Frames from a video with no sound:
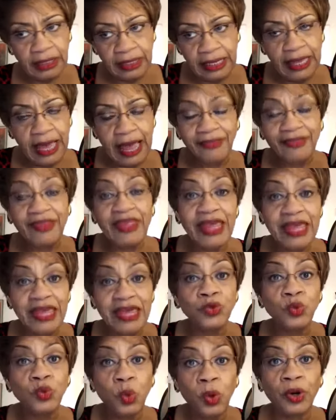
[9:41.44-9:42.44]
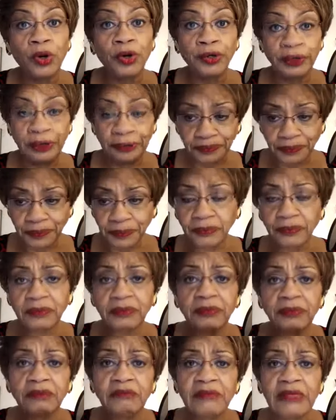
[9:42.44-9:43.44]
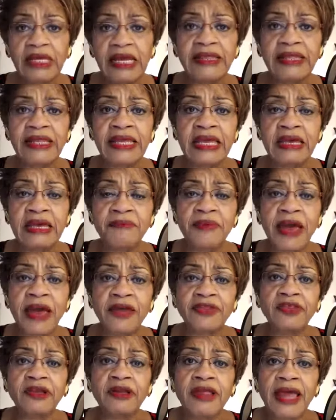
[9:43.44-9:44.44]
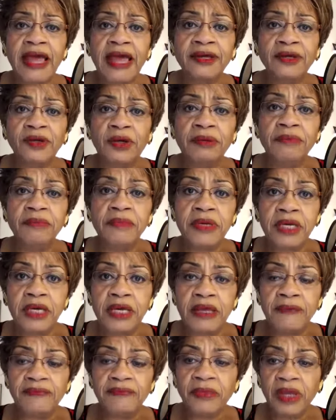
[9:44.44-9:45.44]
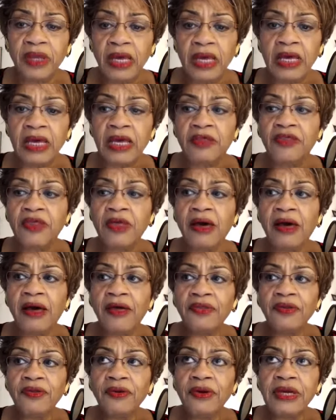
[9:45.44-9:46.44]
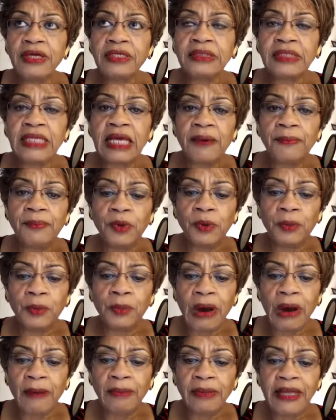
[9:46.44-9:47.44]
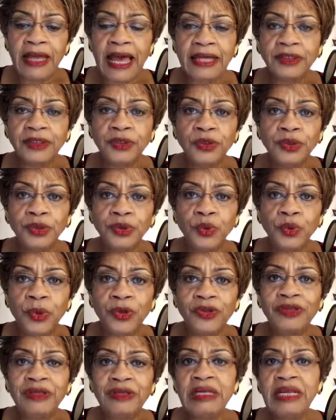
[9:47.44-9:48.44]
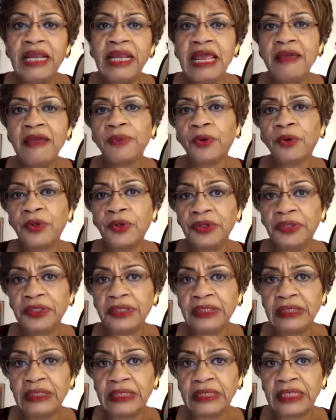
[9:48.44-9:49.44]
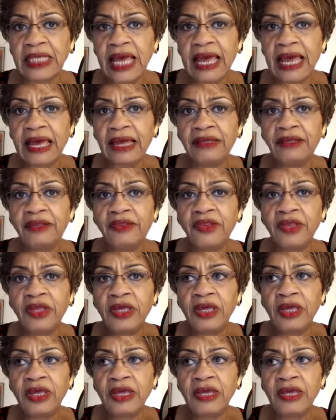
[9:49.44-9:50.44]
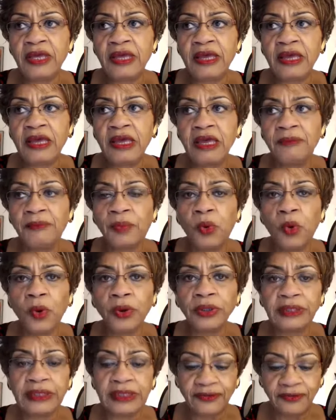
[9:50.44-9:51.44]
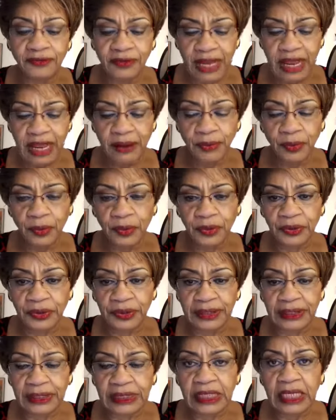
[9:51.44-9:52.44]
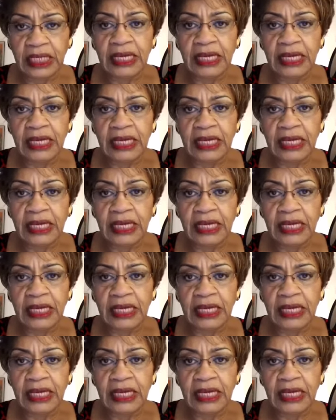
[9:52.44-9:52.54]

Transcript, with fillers: and the n word and the impact that it had on me. The other example probably had to do with neighborhoods and the importance of neighborhoods.